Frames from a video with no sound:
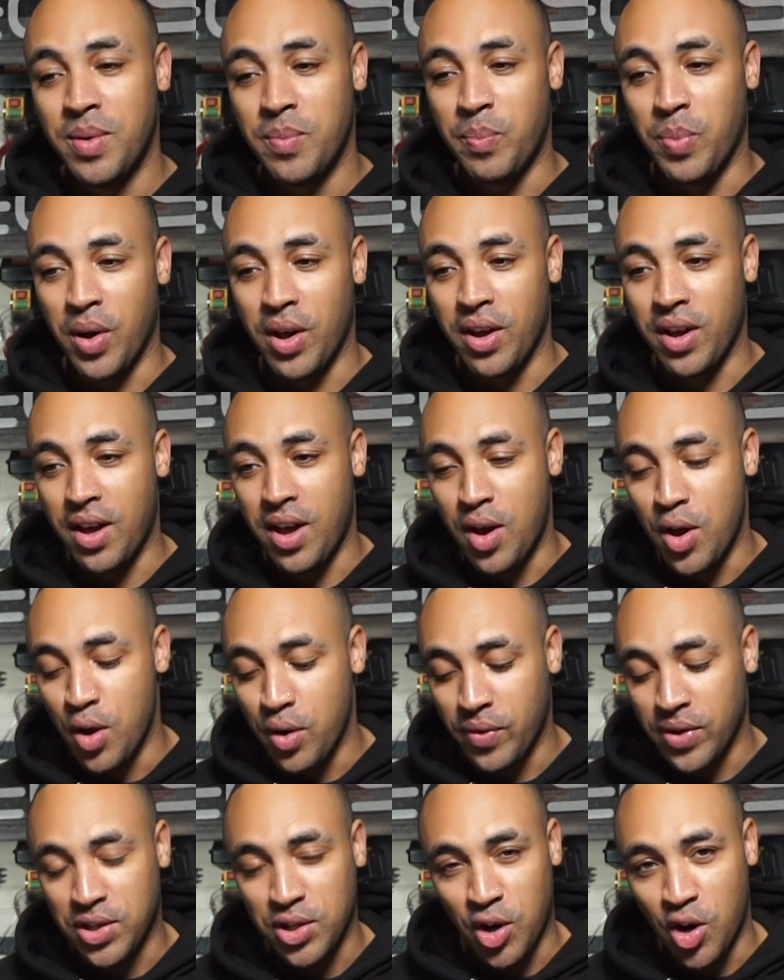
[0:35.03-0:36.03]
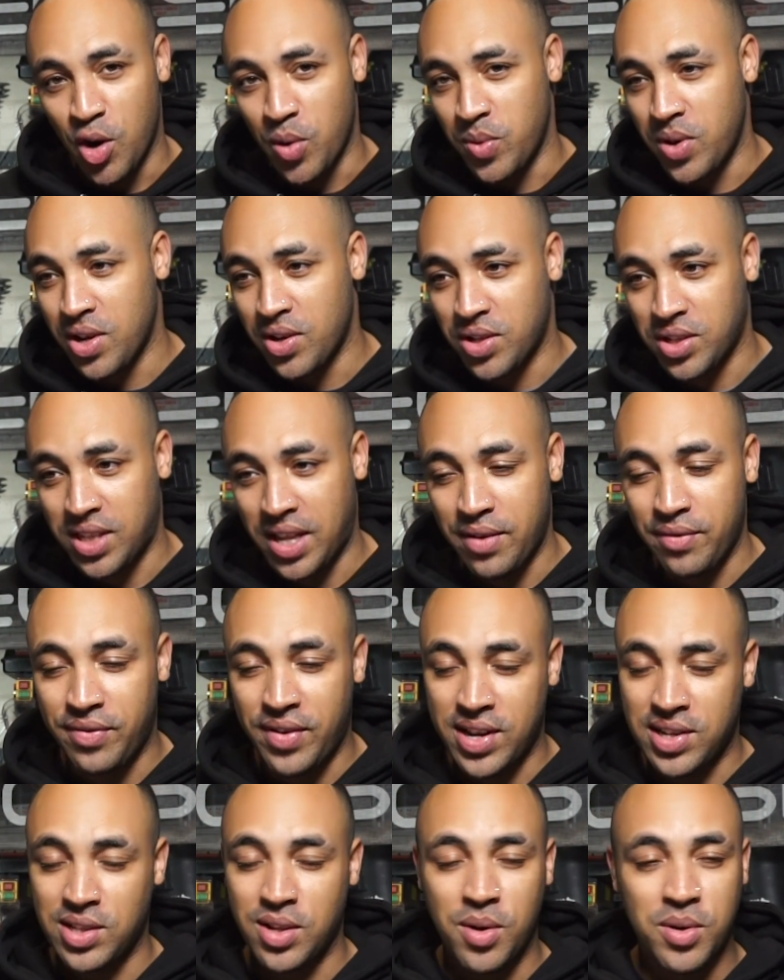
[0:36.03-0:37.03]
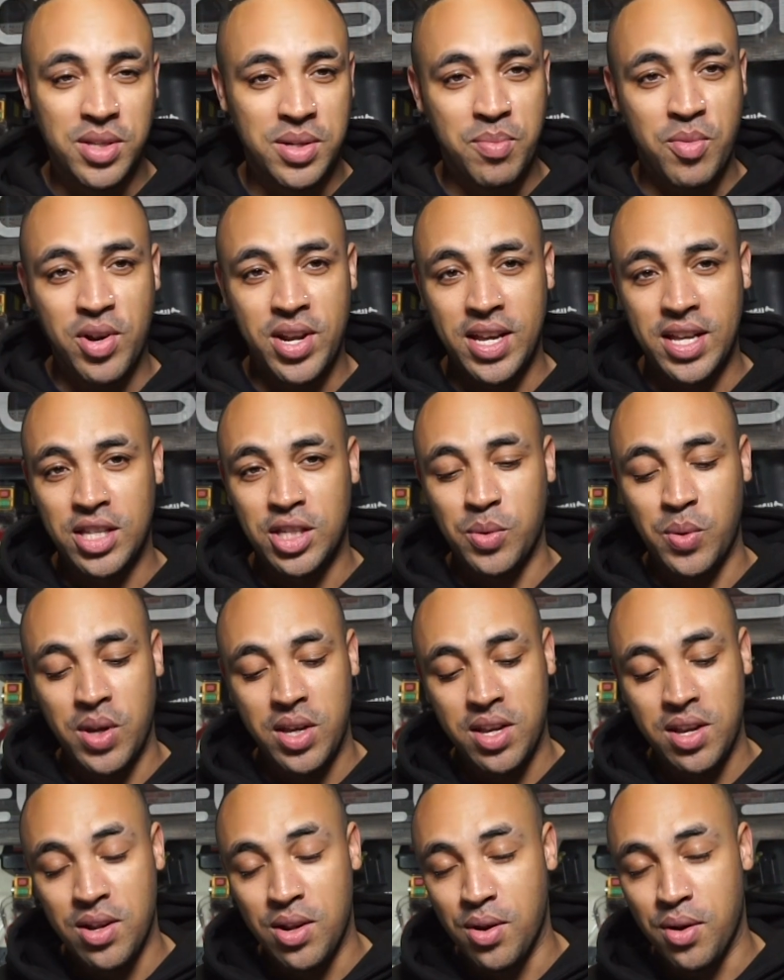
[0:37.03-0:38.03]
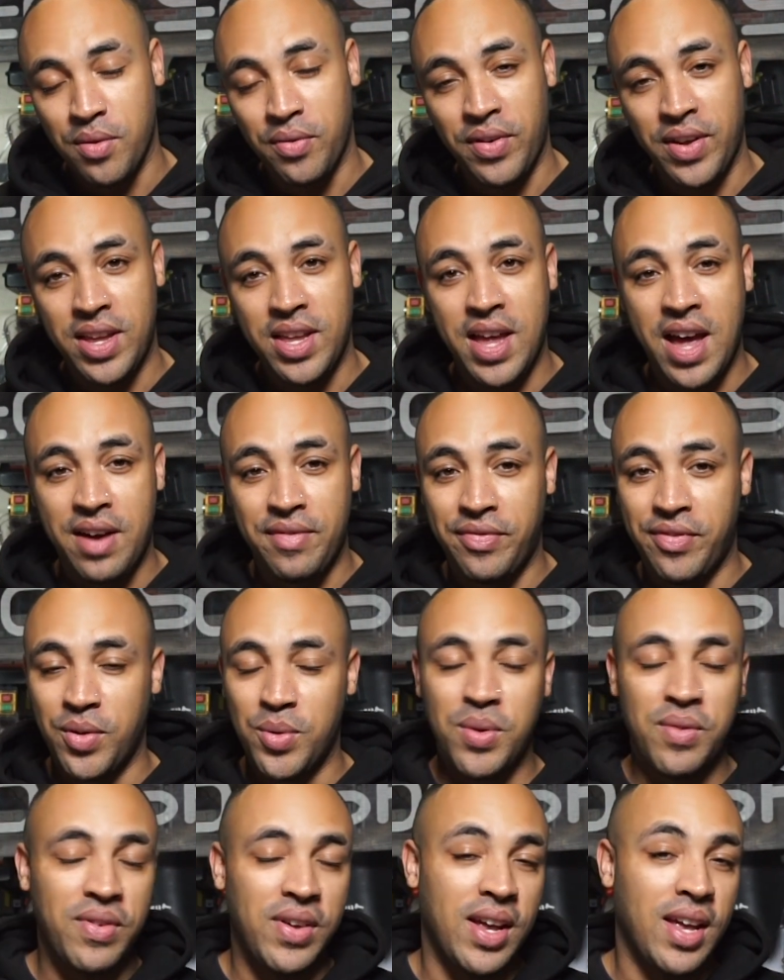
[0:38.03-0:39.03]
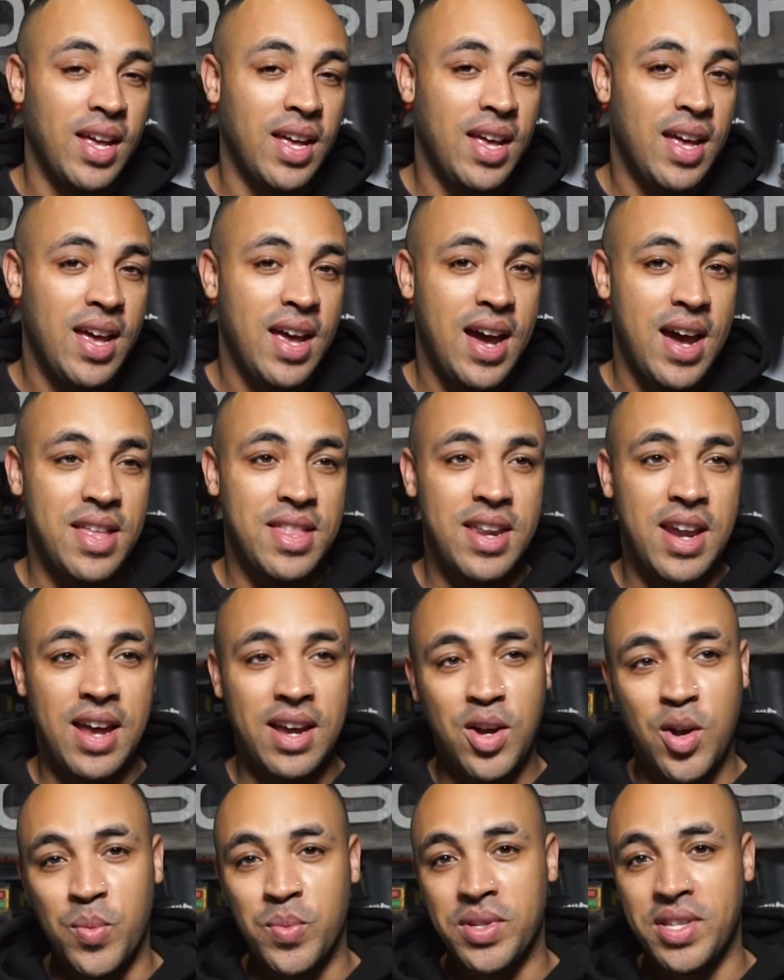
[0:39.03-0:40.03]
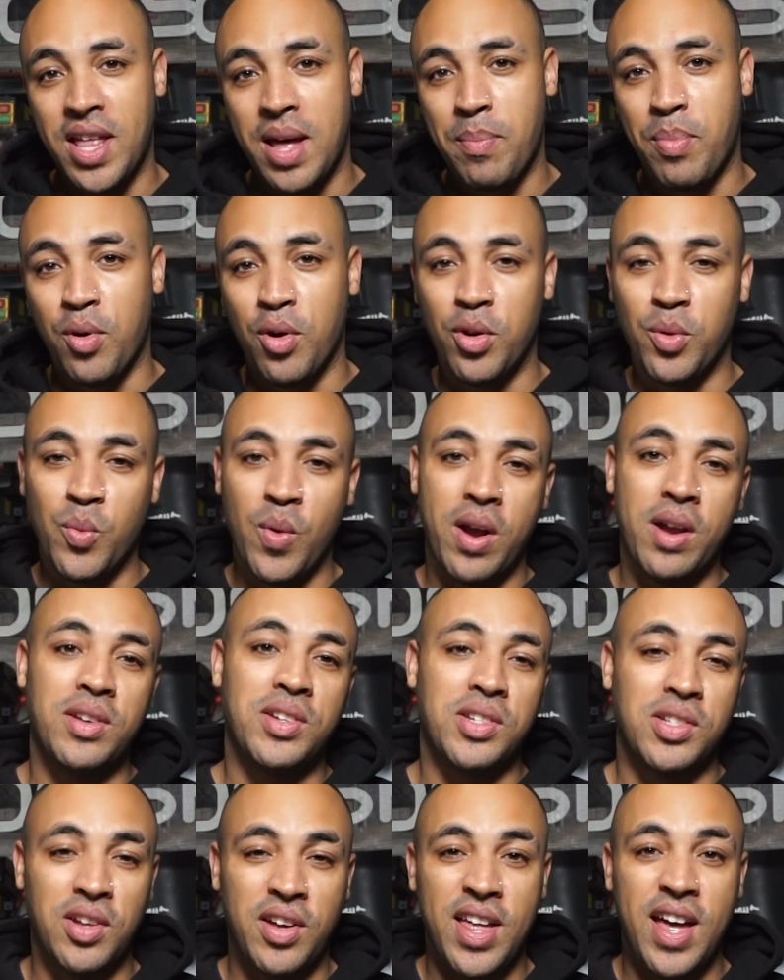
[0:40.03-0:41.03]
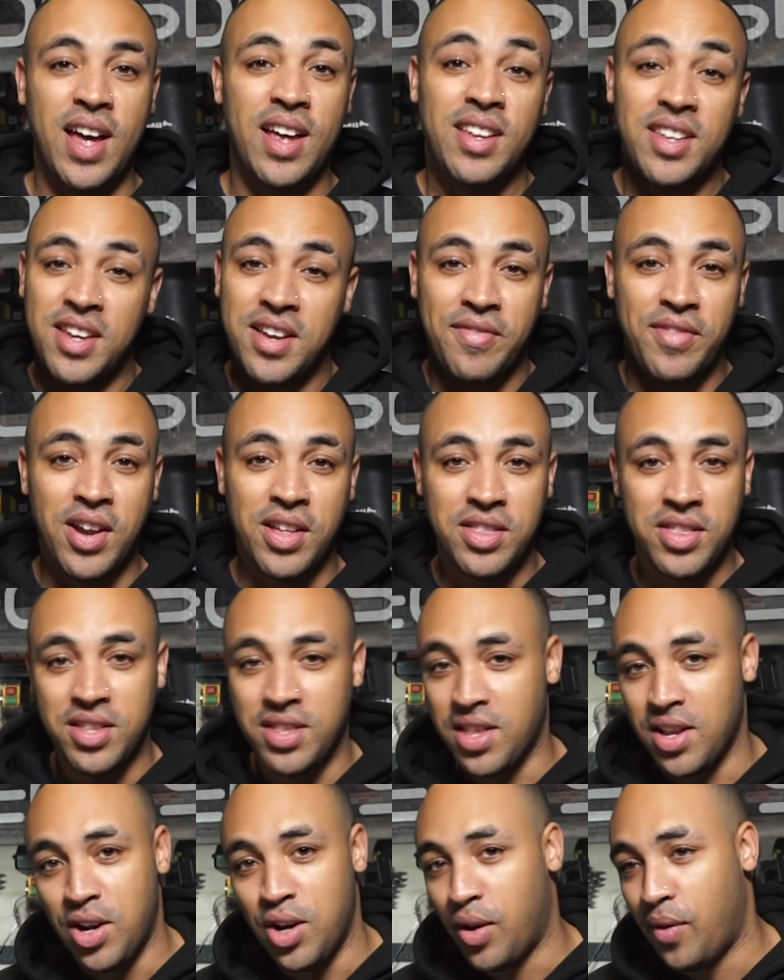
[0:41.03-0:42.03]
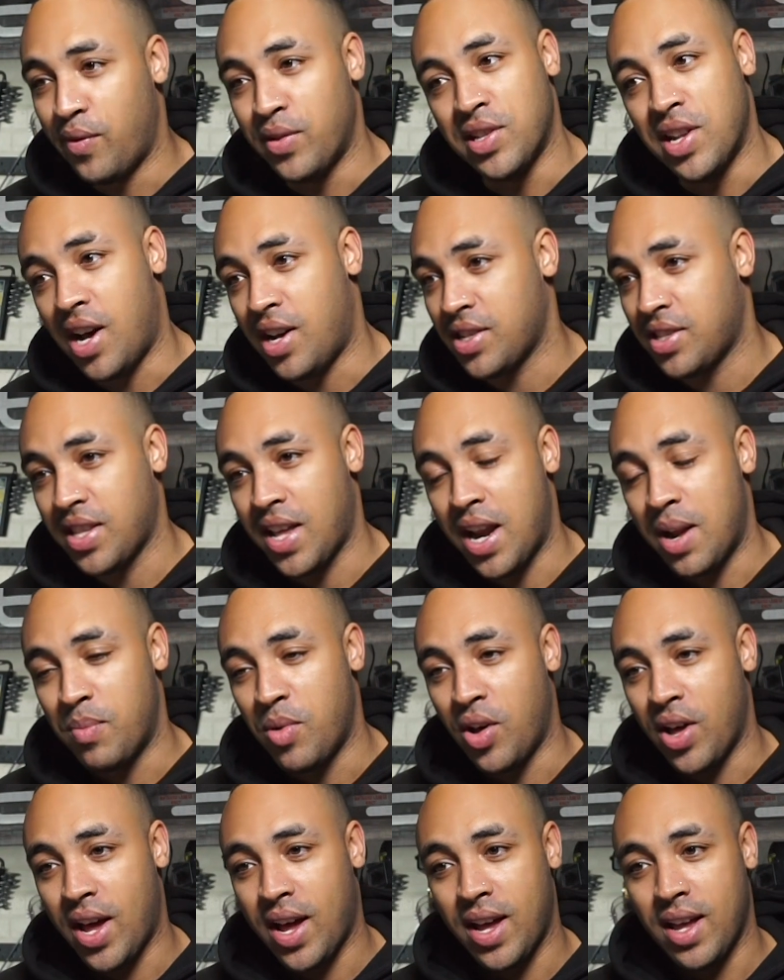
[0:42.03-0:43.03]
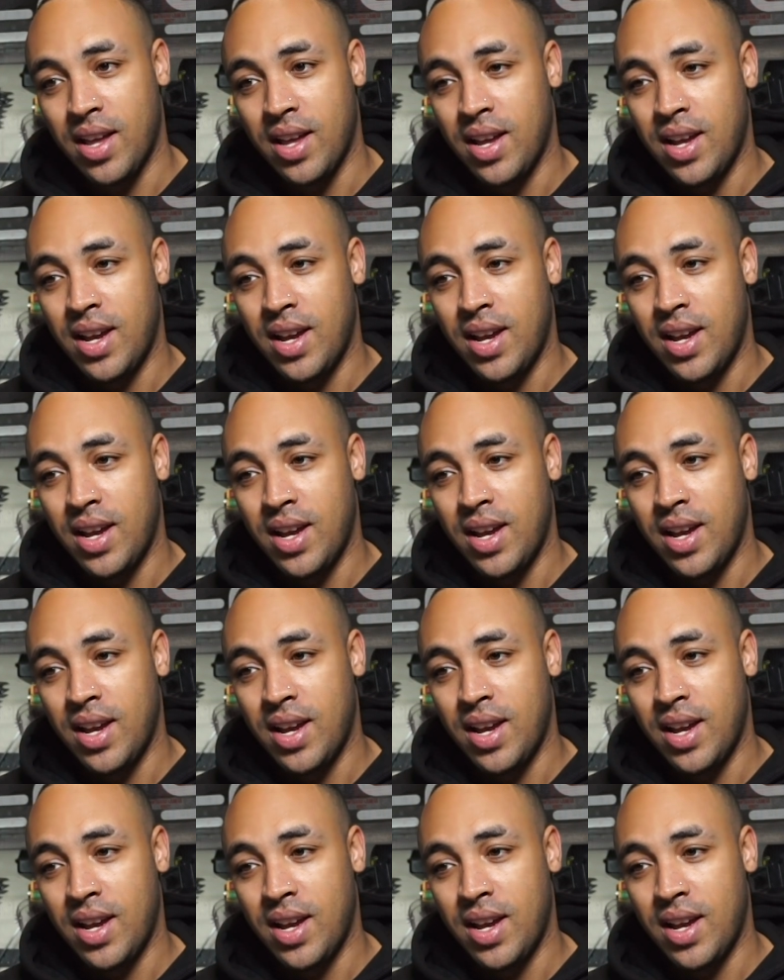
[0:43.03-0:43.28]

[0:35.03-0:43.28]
But over time, you just invest loads of money into it, you love it, you have fun with it, and then it comes to that point where it's just like that. The love's lost, and I'm like